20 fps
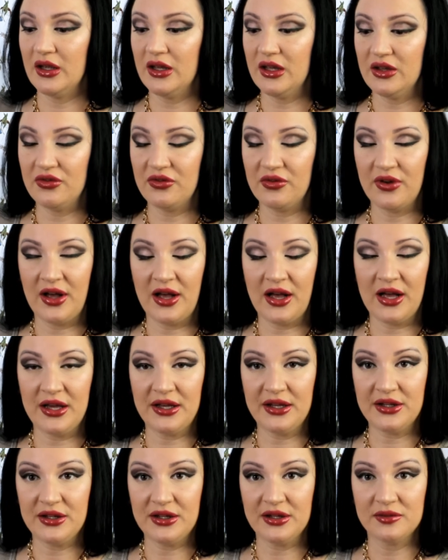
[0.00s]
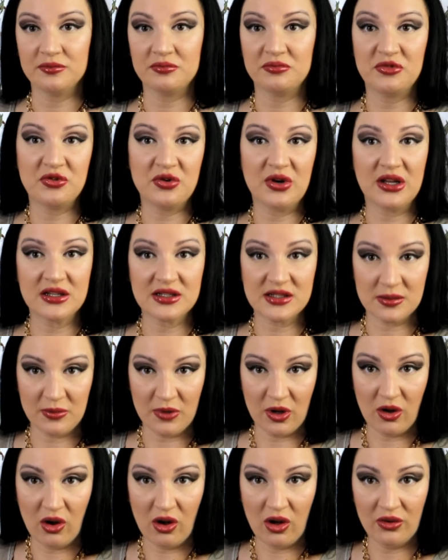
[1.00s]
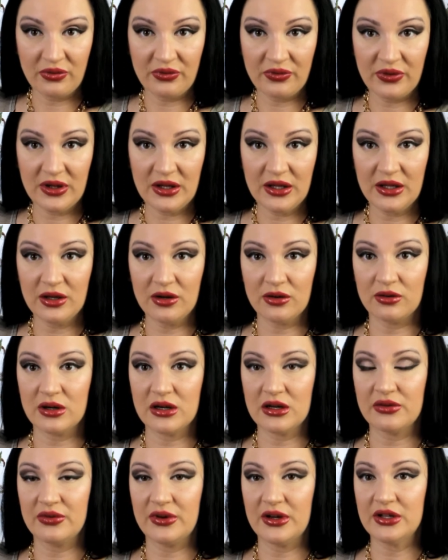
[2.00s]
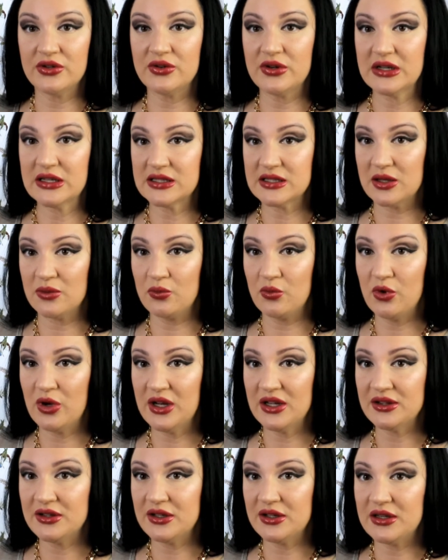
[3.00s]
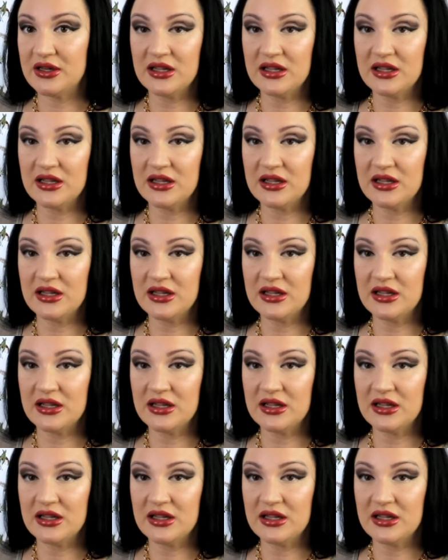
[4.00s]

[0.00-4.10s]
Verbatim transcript: if I drink some coffee or if I drink some water,